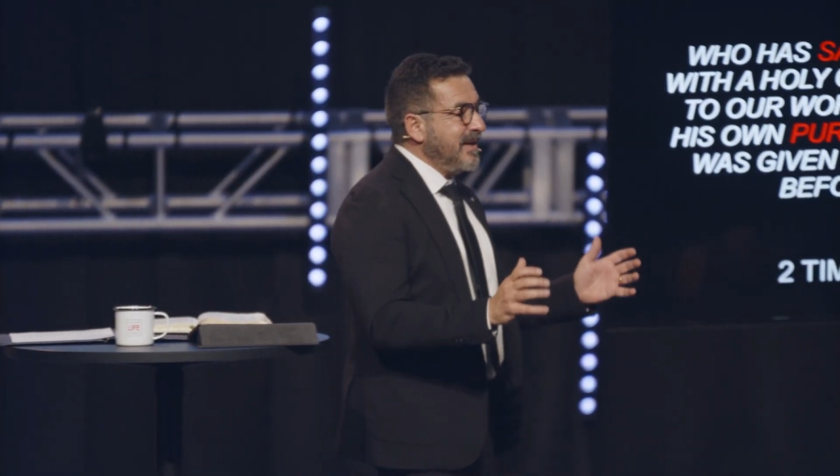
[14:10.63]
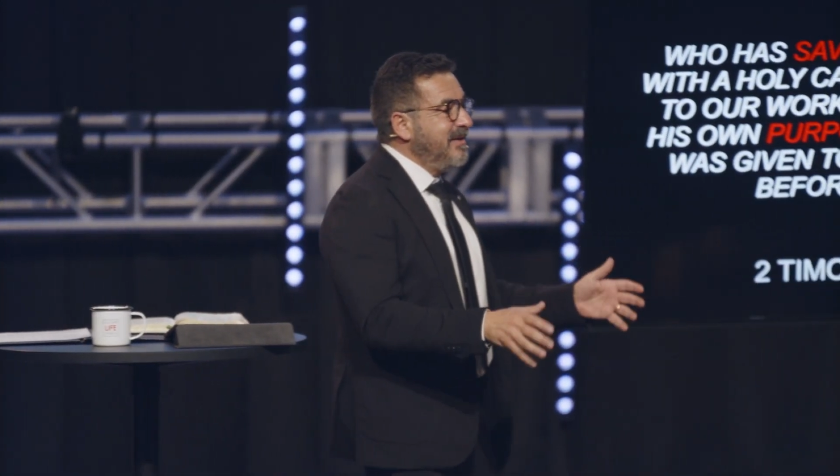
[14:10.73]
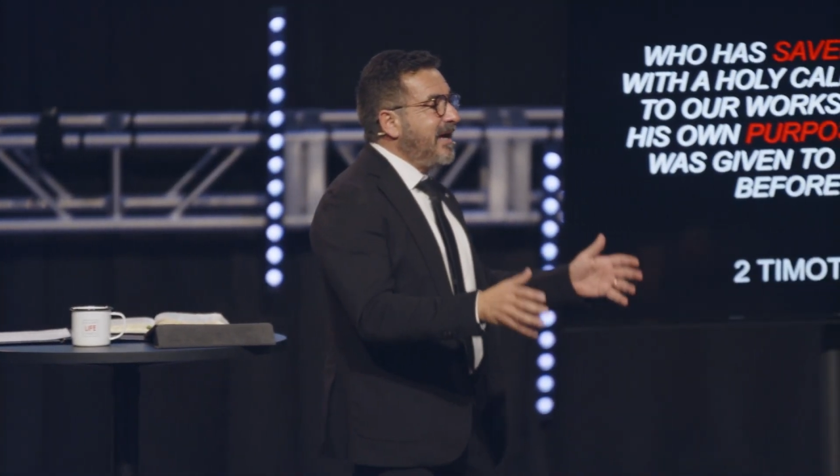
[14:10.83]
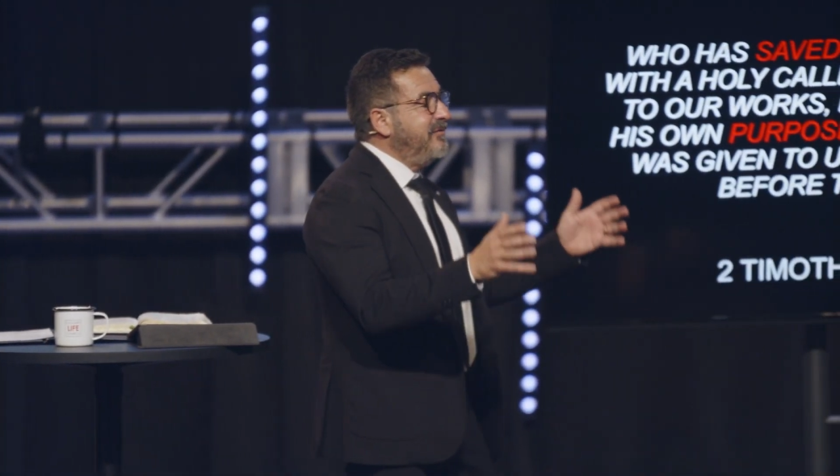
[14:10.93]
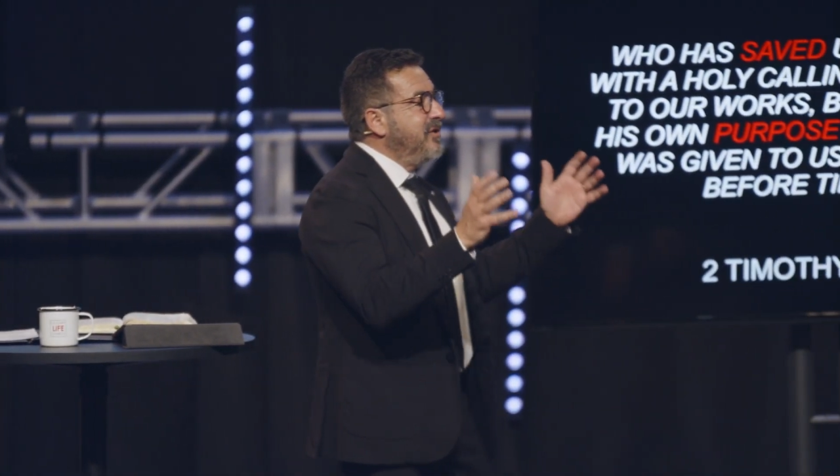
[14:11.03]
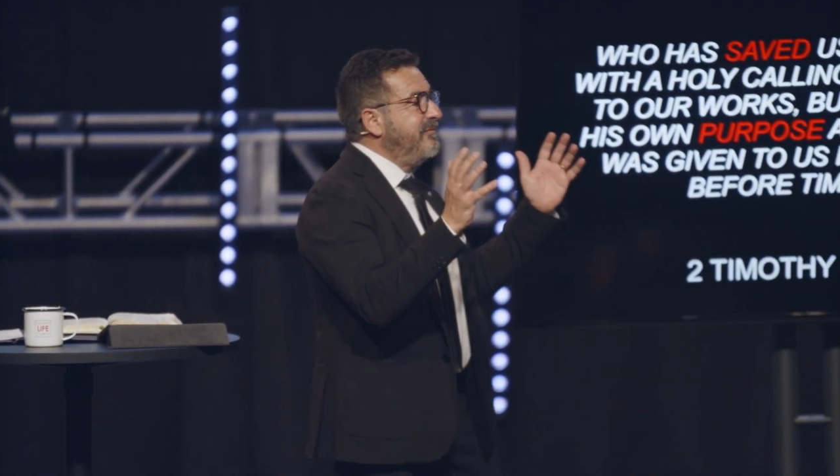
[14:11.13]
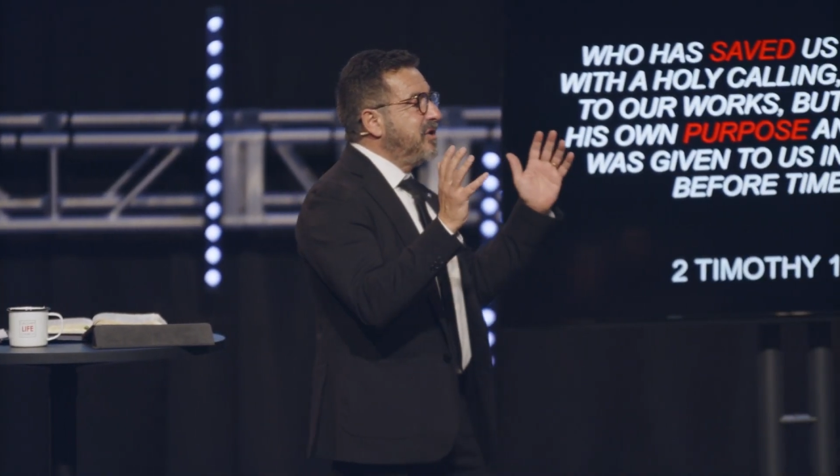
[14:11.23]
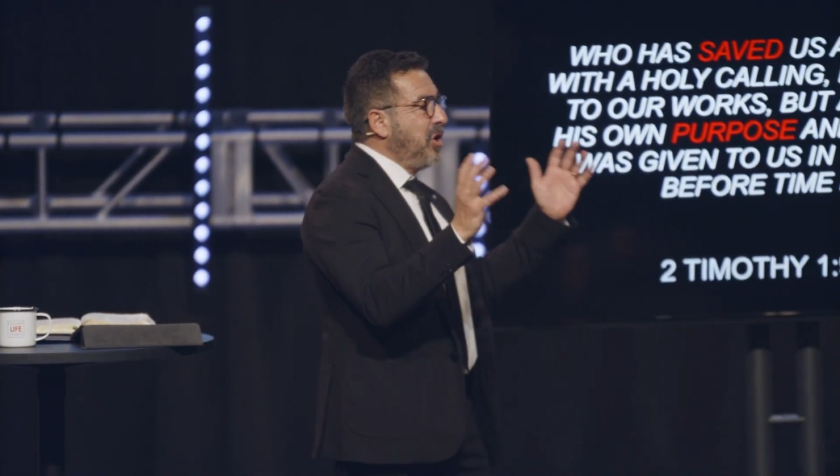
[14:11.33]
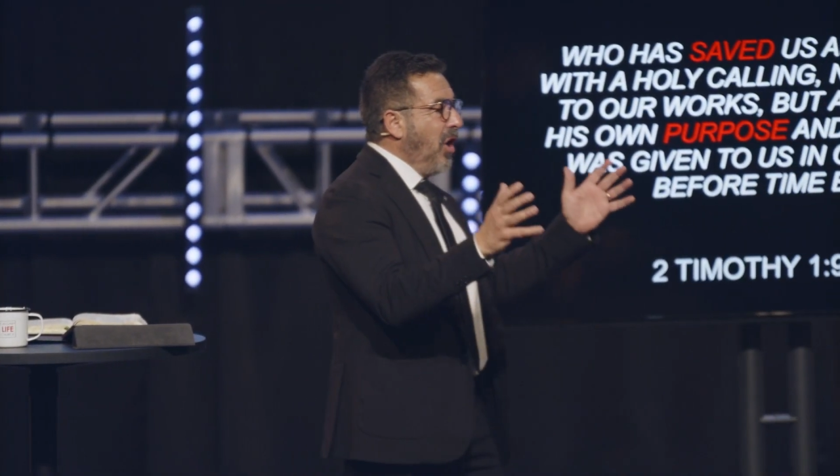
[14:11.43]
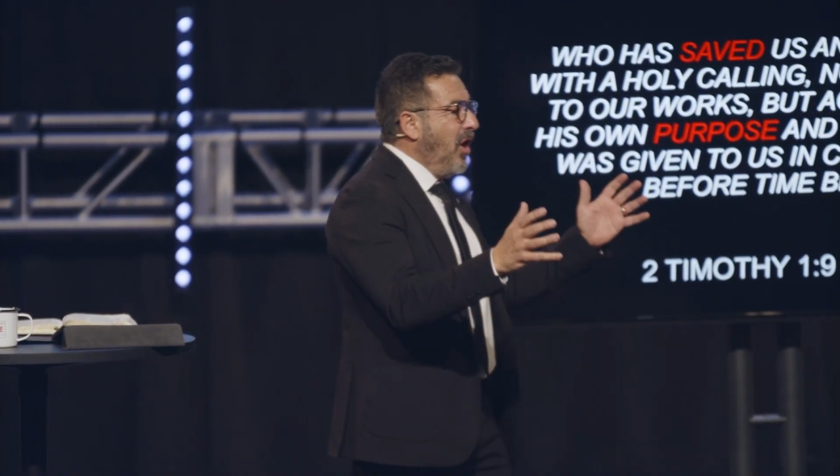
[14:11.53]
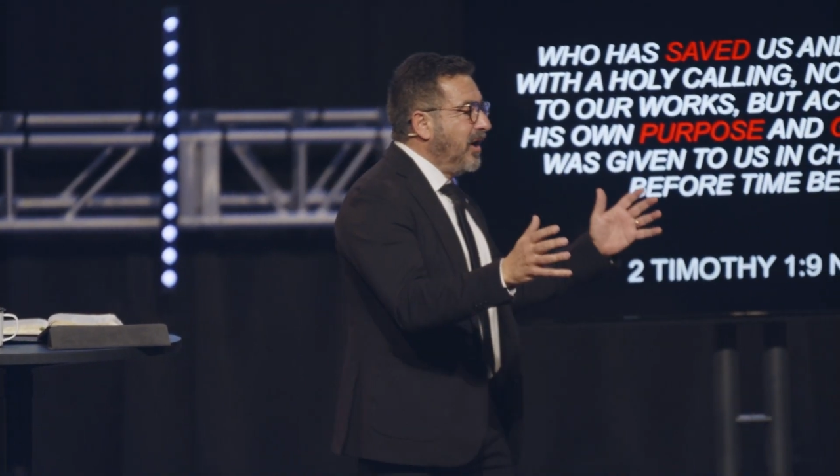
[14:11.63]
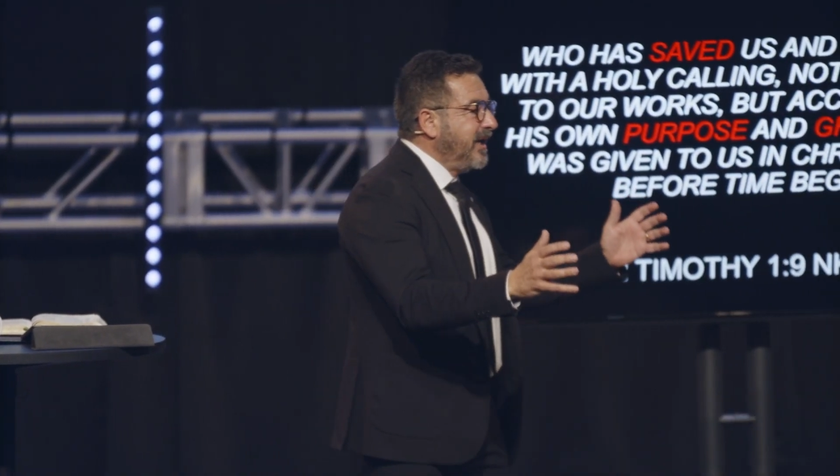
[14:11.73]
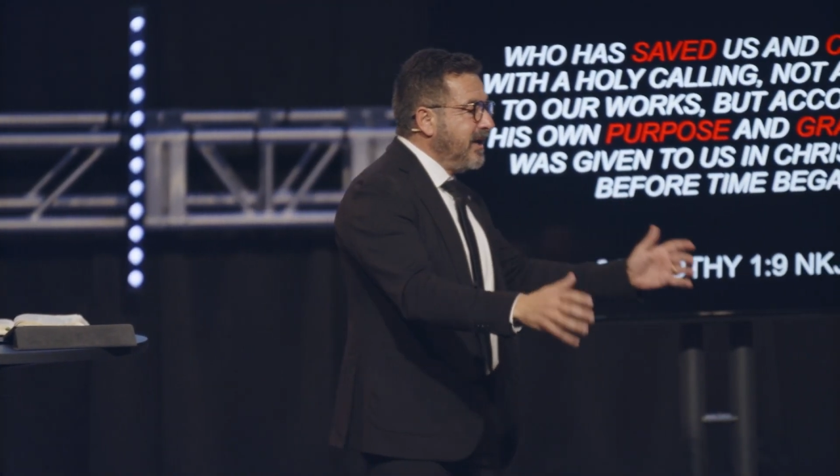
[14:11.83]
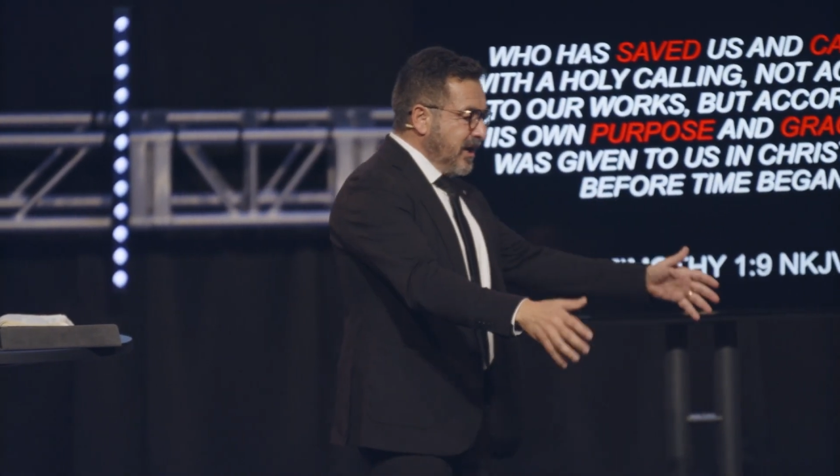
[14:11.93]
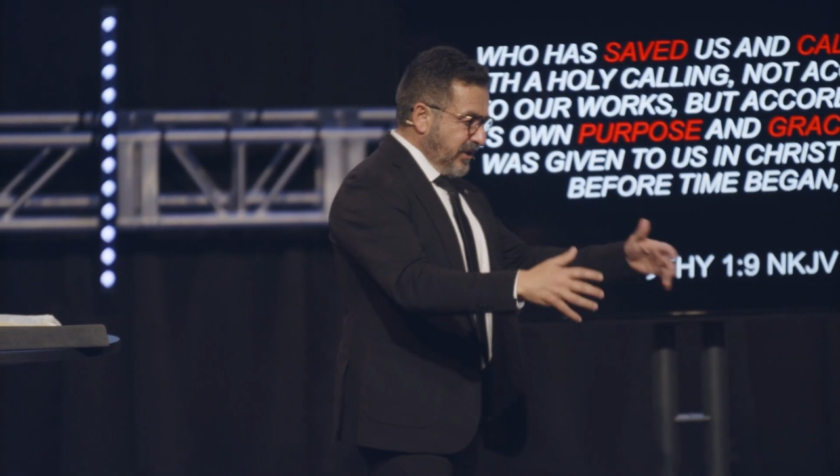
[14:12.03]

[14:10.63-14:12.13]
that if you have a calling,